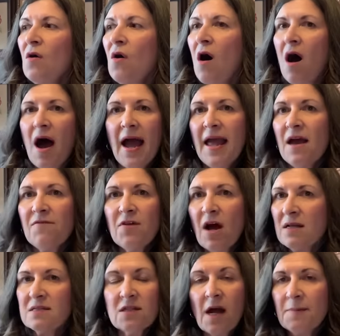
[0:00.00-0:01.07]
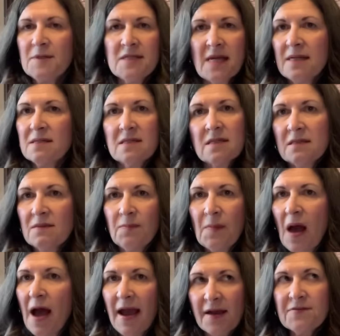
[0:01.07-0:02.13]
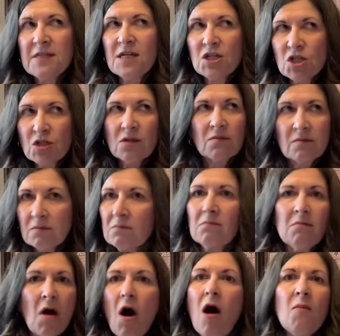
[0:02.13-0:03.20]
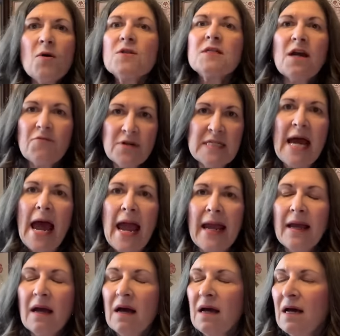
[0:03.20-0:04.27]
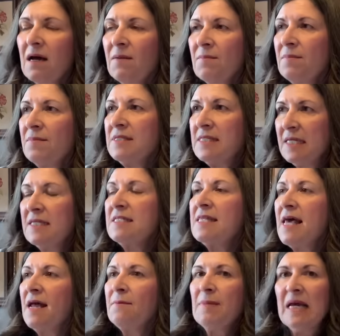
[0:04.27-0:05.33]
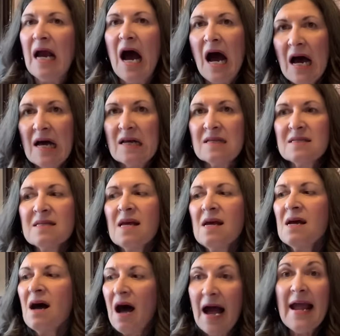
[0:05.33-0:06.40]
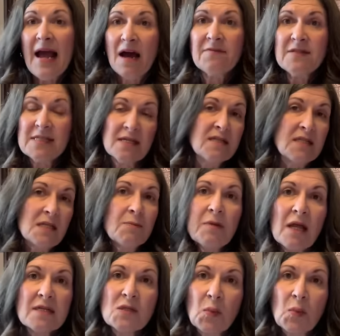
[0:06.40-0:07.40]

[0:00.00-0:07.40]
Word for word: I have not stopped since. I have stitched almost every day um, since then because I have 60 plus